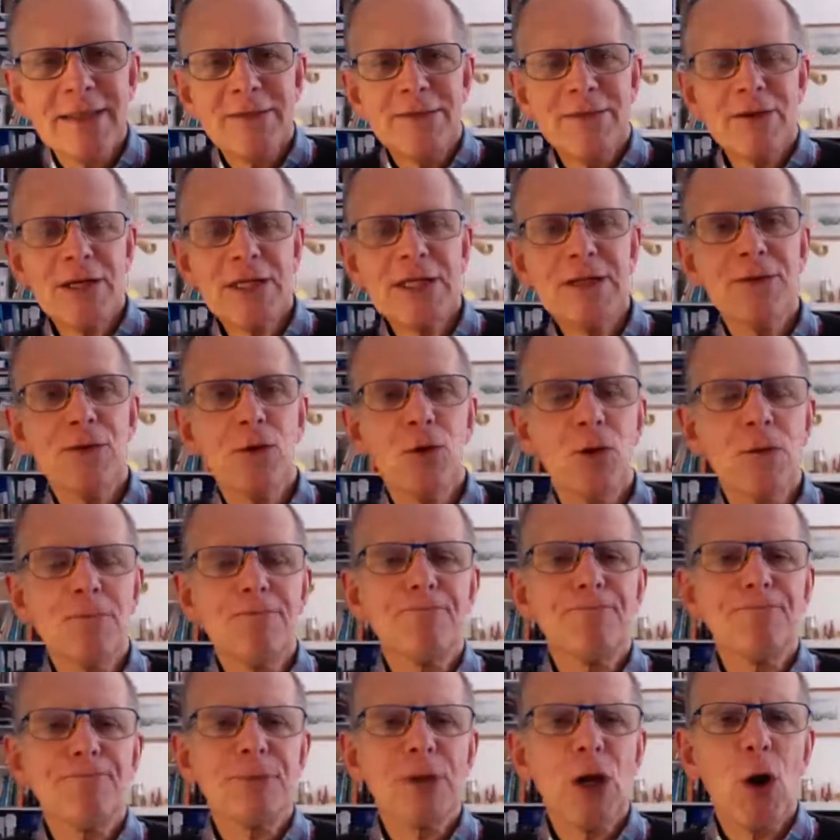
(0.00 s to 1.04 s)
First of
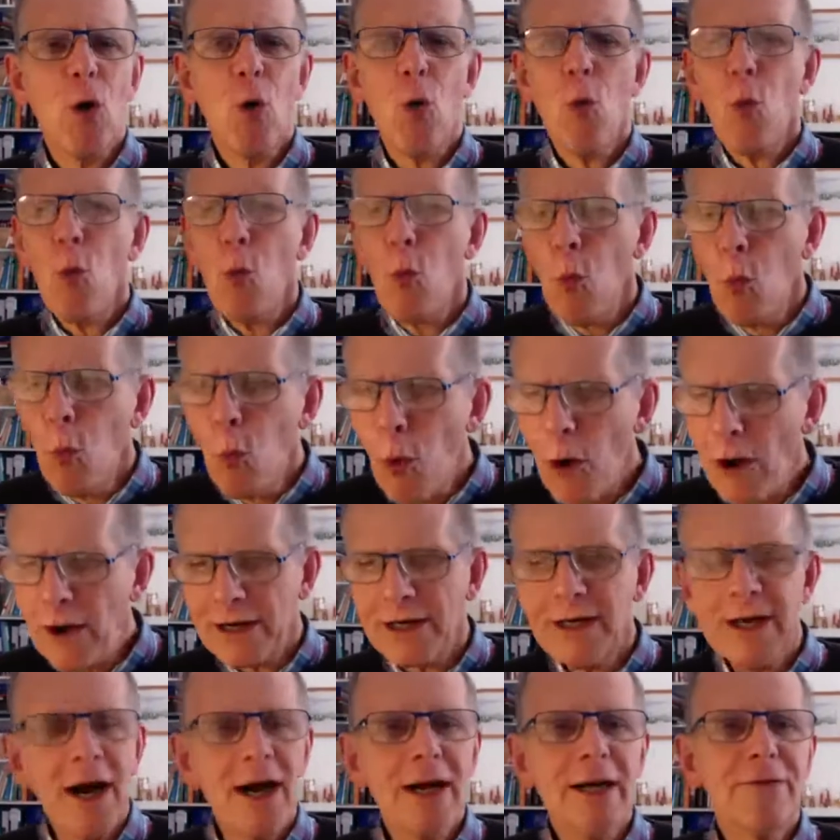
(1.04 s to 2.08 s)
all,
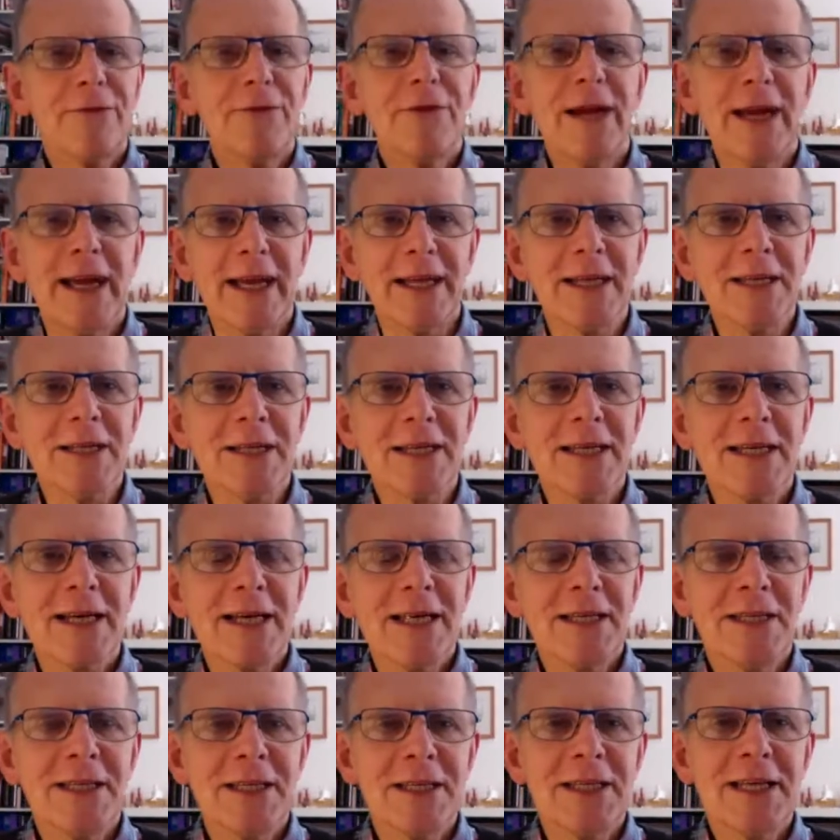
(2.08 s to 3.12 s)
what kind of things
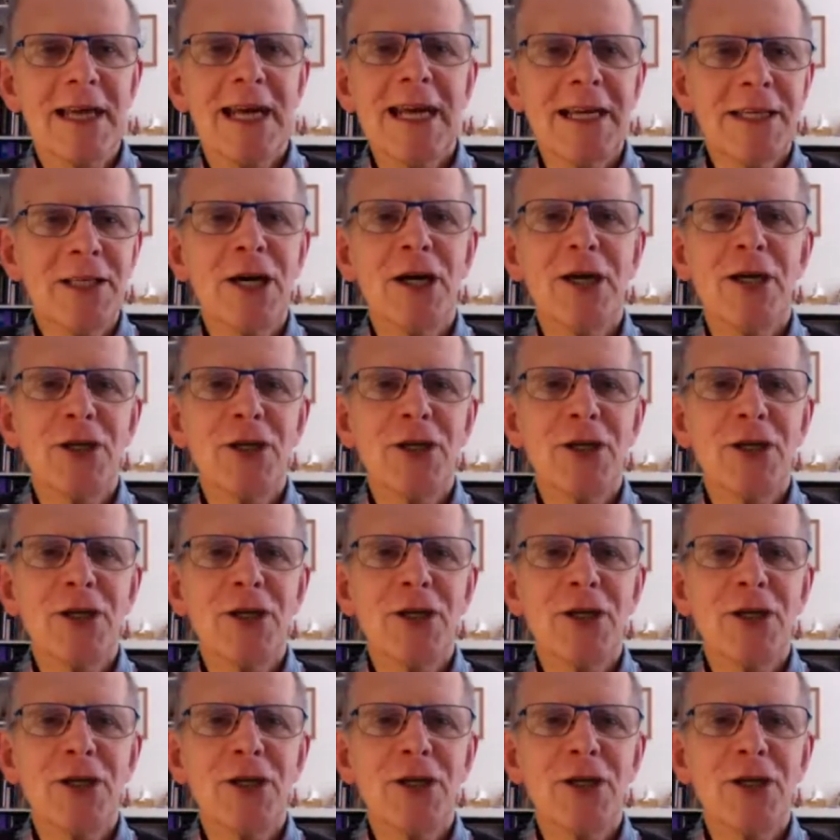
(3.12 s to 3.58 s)
does he